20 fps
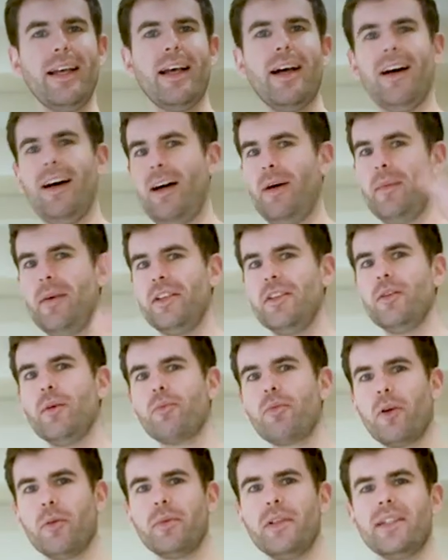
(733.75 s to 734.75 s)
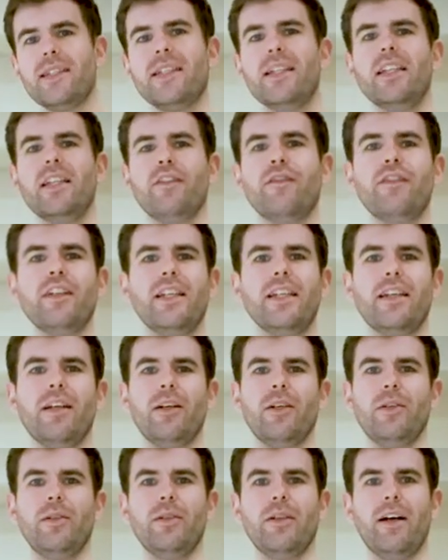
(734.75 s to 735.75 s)
Um, and you'll probably see in the
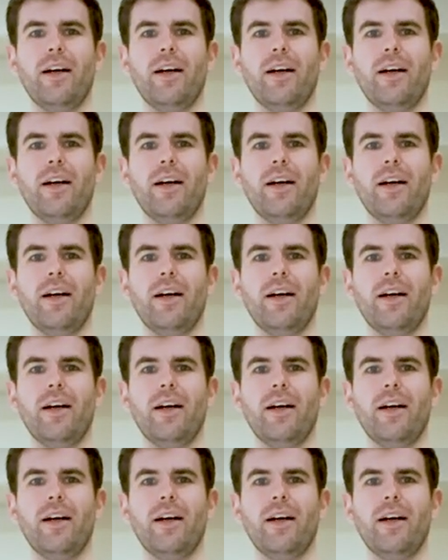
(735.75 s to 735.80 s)
video,